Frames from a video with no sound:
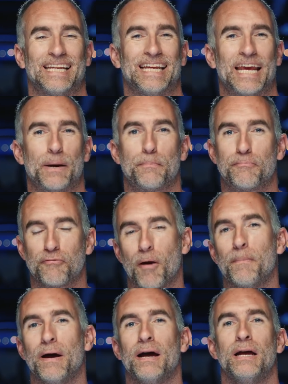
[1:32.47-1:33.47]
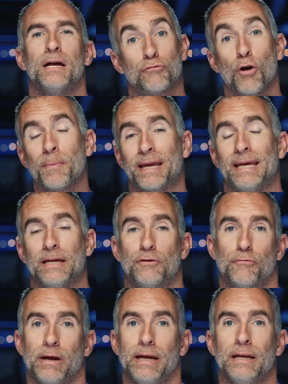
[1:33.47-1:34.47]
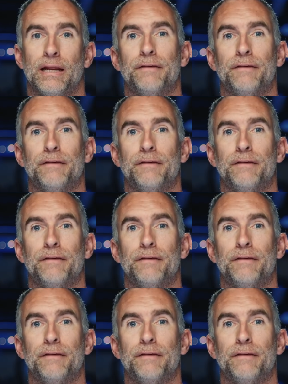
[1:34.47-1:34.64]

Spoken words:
Get a proper chroma key green